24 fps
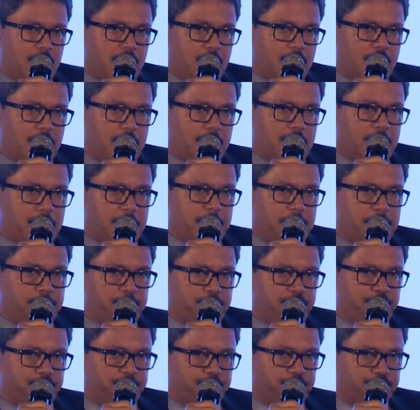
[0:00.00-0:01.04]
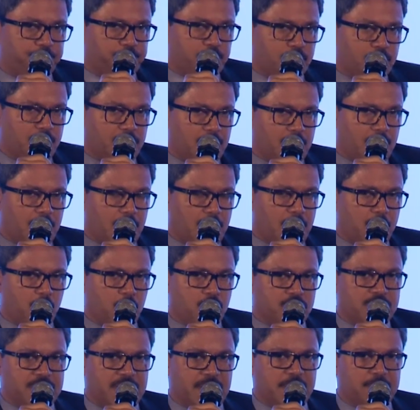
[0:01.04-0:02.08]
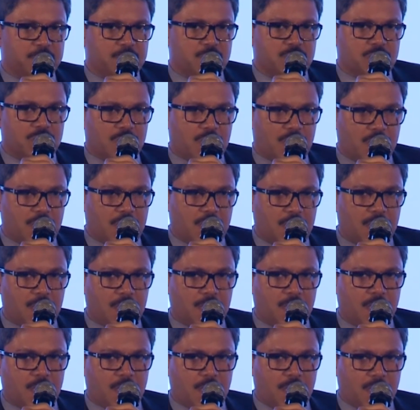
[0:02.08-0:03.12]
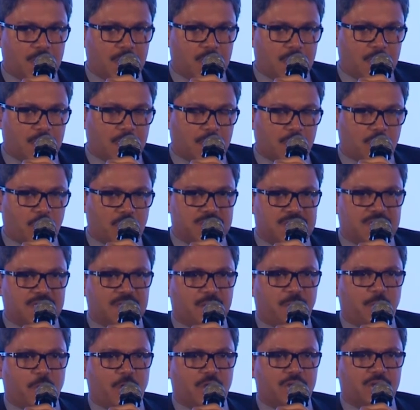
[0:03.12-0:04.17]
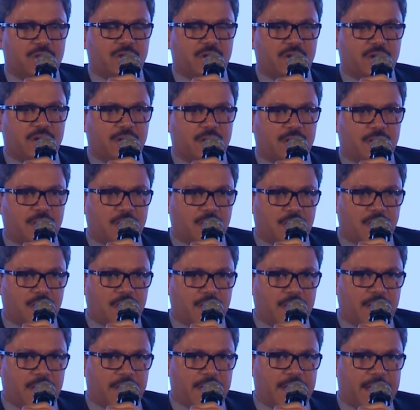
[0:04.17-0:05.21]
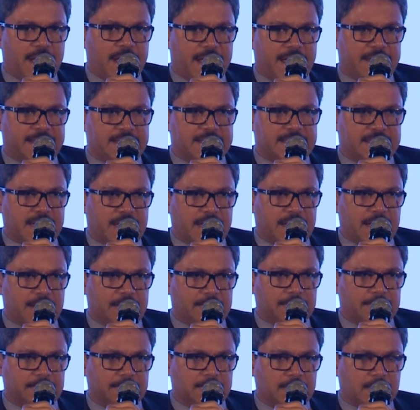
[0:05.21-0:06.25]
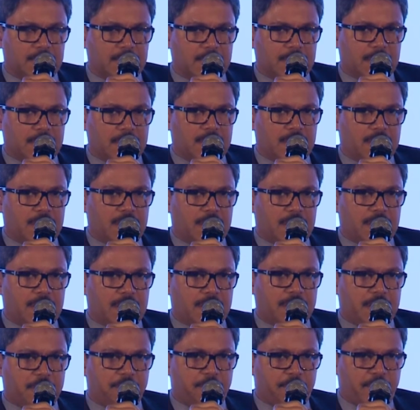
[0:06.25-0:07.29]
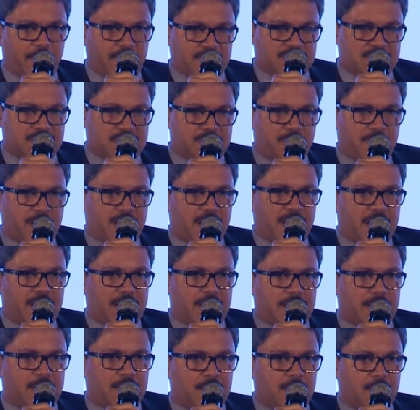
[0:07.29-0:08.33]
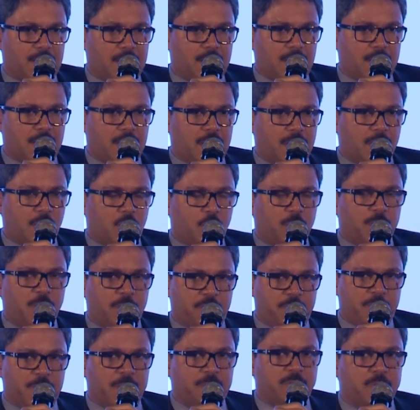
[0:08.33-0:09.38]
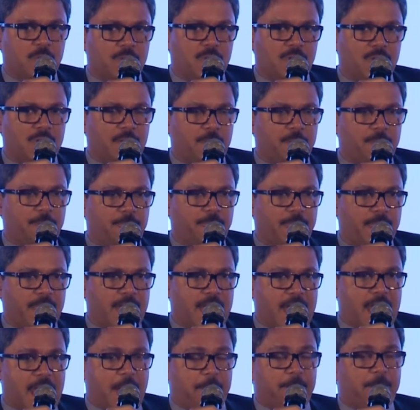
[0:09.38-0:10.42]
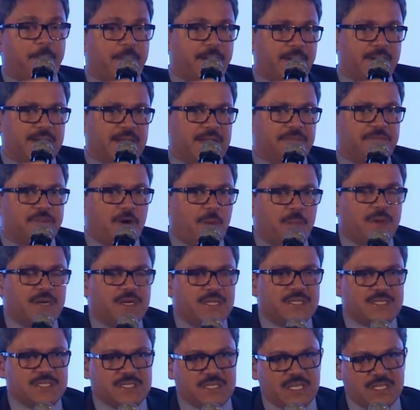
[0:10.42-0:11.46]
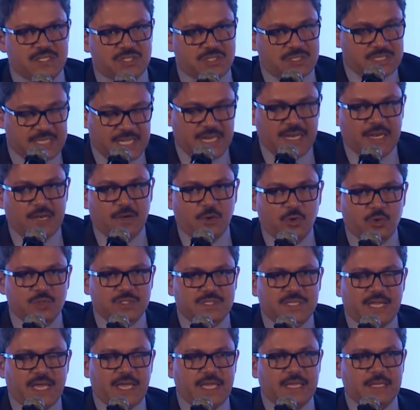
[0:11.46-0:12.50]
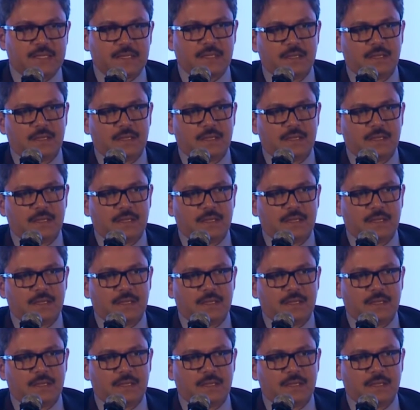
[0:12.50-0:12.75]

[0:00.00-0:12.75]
uh, uh, Muslims uh, crossing the border and uh, uh, repressed by a group of people apparently from a distance still looks like,